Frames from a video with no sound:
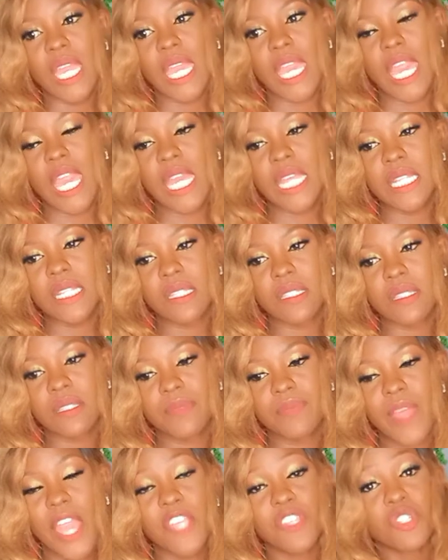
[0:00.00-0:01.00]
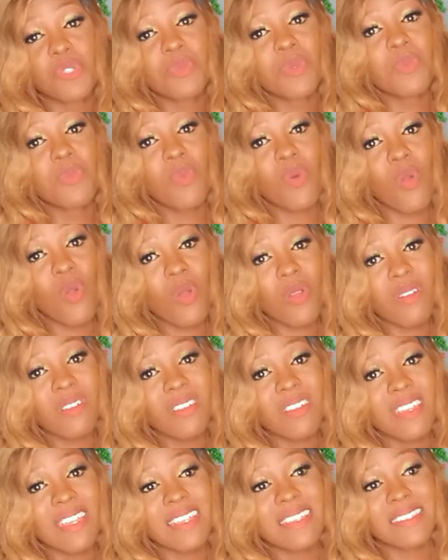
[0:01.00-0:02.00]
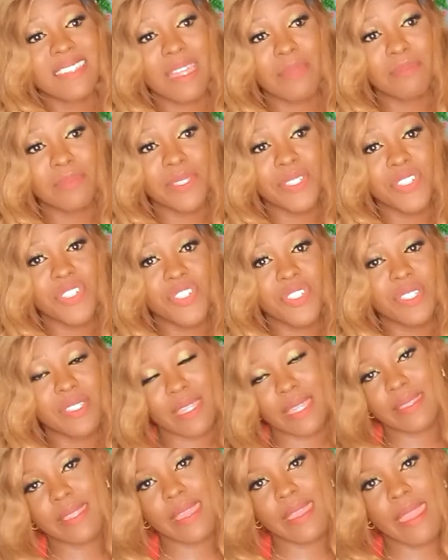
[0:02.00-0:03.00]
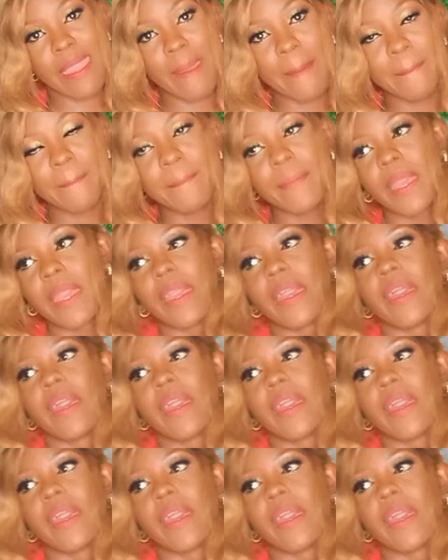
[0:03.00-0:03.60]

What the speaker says: and I should be more established than I am.